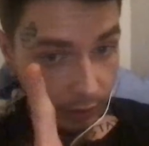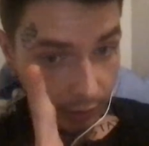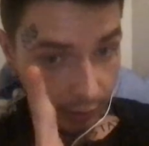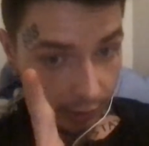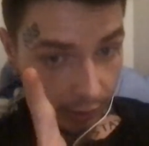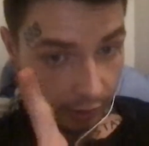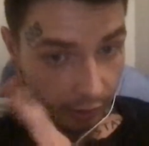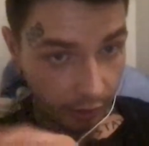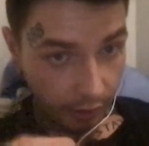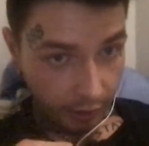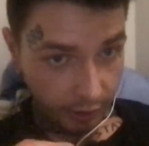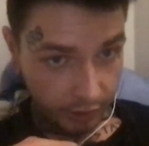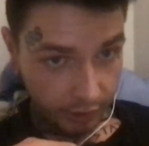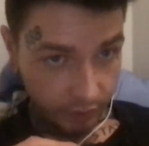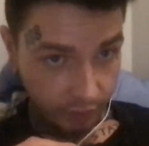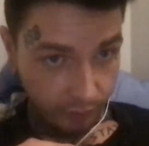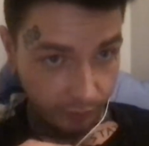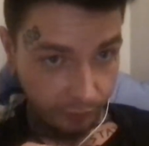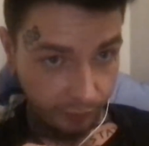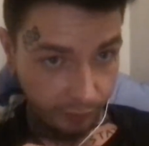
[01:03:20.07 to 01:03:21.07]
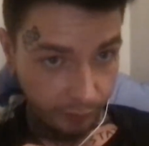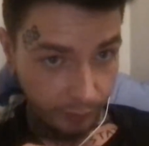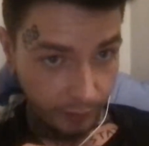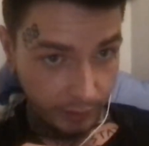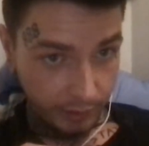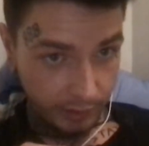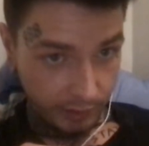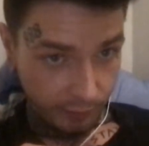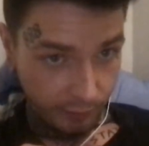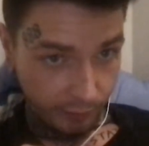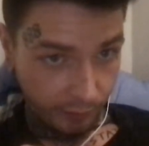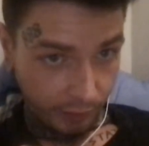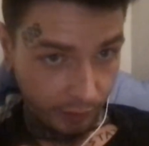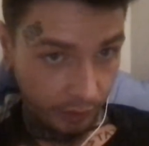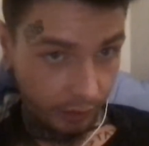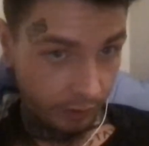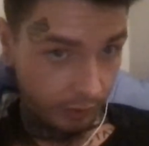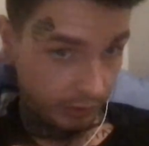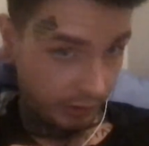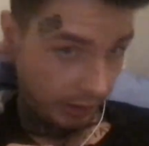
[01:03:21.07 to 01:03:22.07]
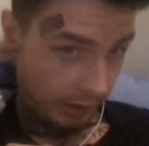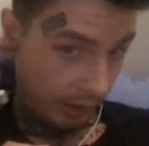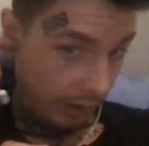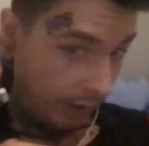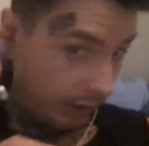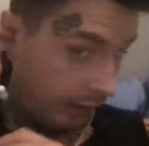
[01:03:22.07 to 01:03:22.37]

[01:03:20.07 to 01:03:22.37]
International Freemason fuck you sign.